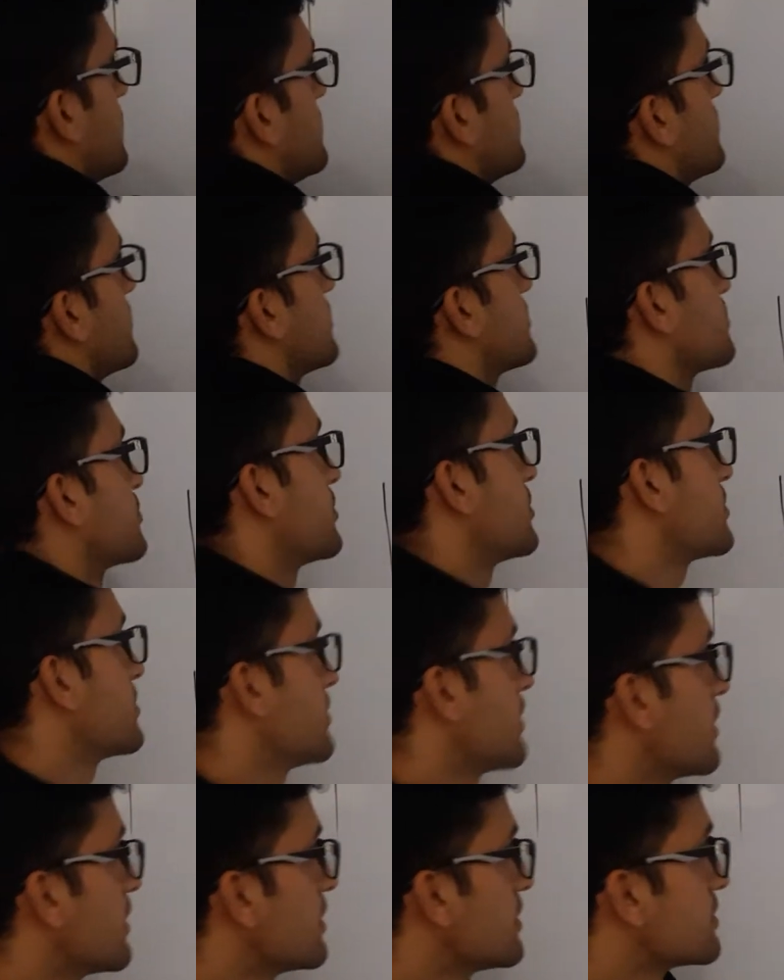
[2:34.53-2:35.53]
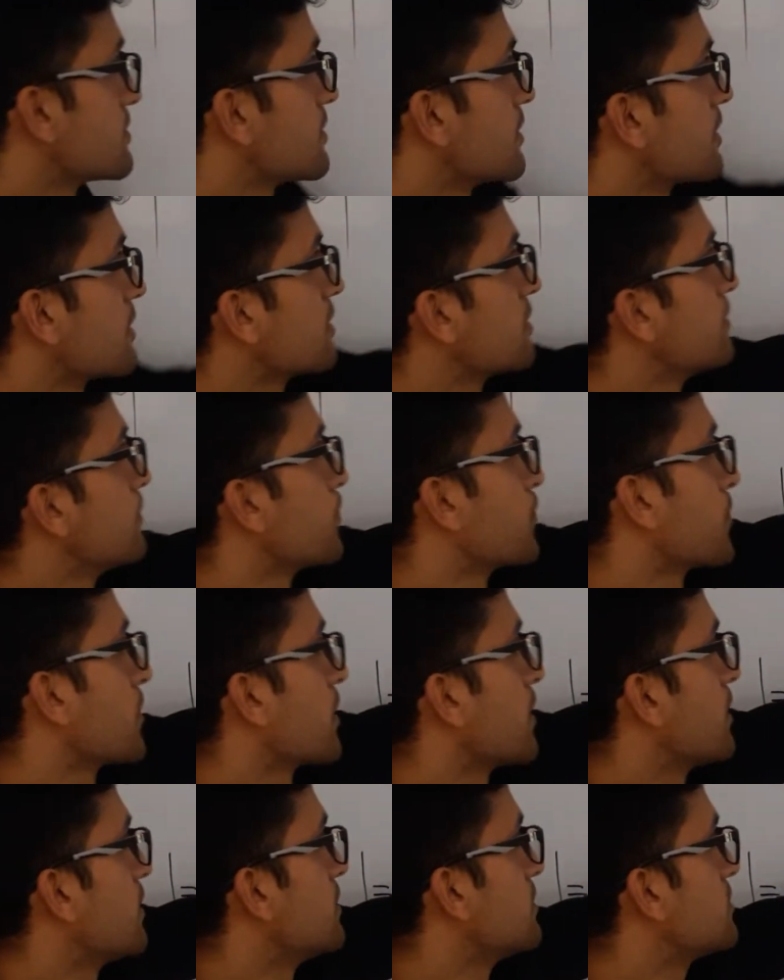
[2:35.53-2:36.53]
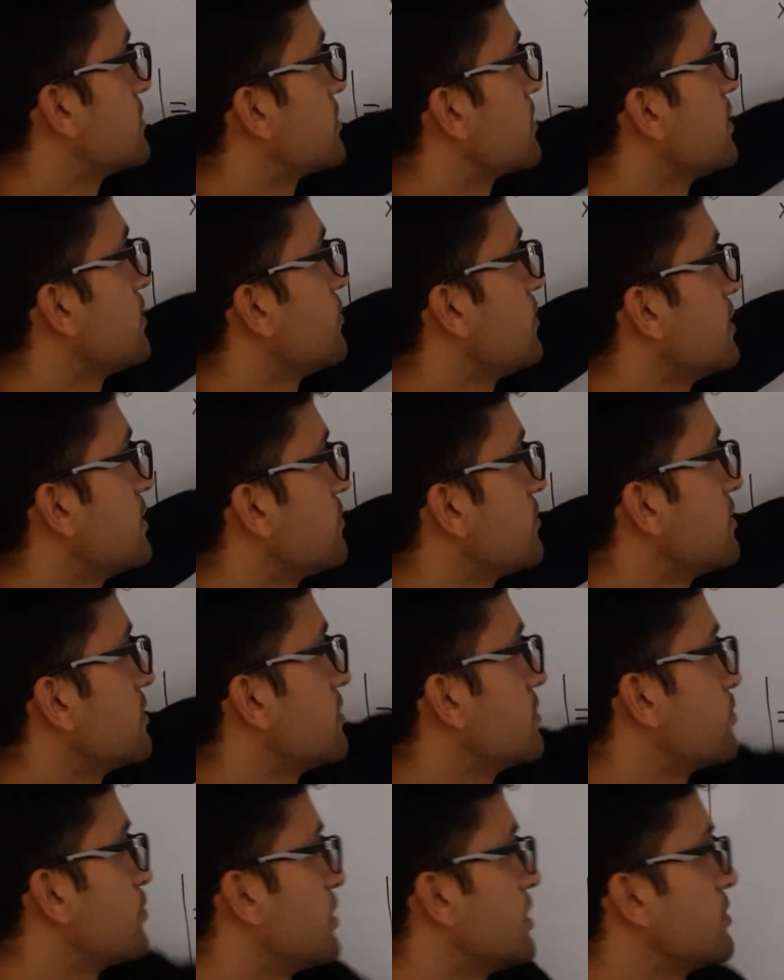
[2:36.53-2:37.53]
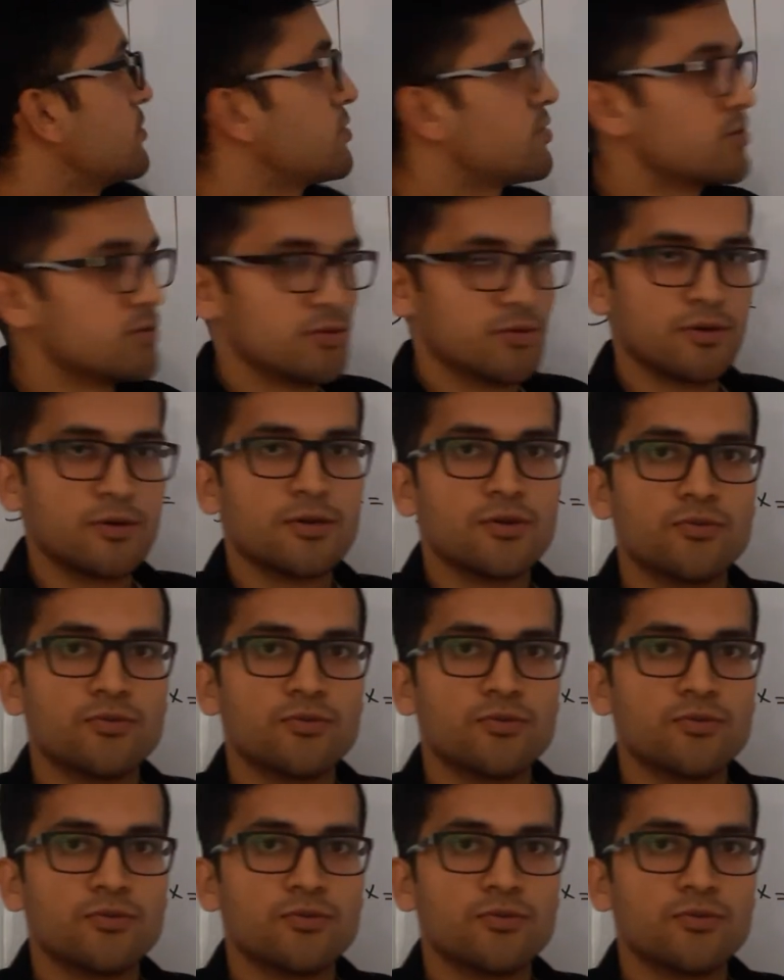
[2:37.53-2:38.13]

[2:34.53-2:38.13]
this expression as like t 1 divided by 2.